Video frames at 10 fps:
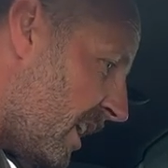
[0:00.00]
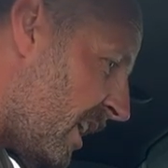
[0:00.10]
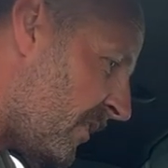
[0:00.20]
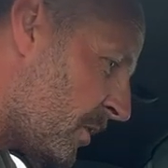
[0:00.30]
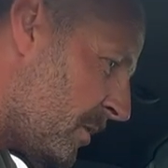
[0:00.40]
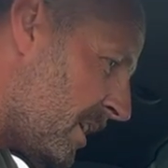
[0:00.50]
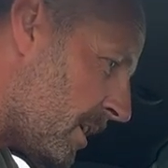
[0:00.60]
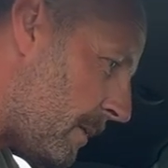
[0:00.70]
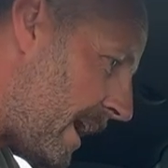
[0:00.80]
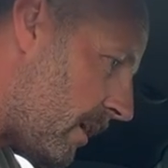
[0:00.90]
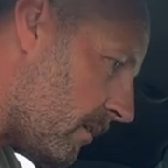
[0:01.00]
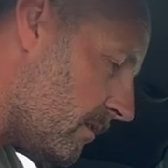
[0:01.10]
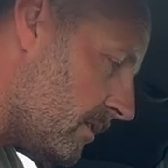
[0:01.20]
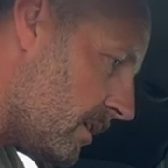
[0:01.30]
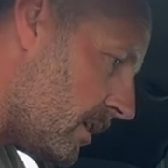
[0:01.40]
And the good thing about
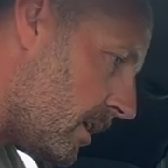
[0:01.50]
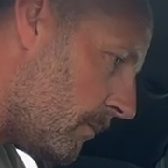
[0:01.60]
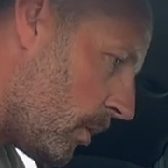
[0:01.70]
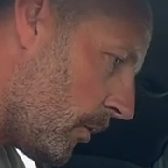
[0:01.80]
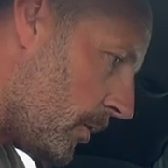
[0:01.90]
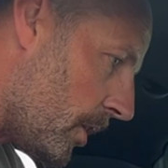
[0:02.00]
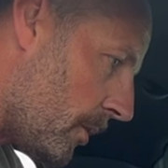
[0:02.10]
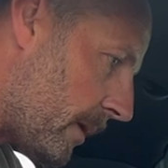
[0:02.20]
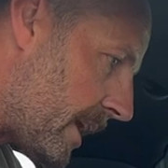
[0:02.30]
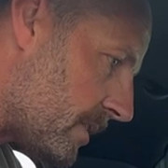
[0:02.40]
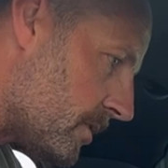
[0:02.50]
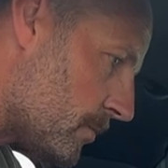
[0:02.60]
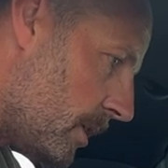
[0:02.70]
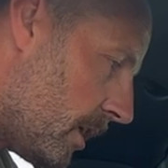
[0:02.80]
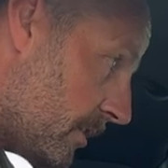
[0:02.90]
um, all of the other bladders as
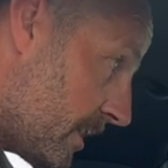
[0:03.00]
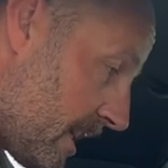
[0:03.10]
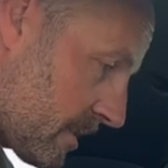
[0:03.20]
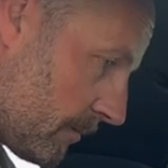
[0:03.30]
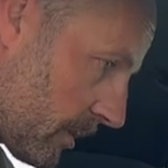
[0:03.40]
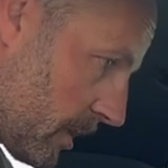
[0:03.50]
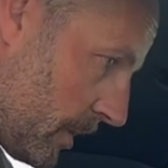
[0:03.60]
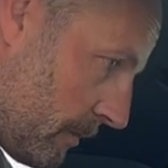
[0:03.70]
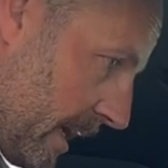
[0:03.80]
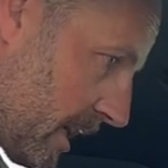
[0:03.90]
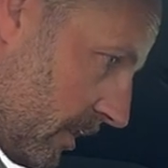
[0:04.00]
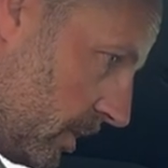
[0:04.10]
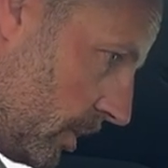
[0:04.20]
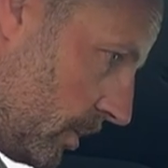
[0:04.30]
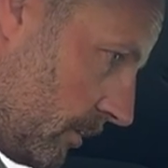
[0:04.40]
well, you get some that go in the back of the
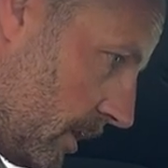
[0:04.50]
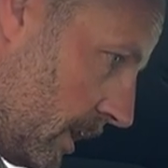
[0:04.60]
ute.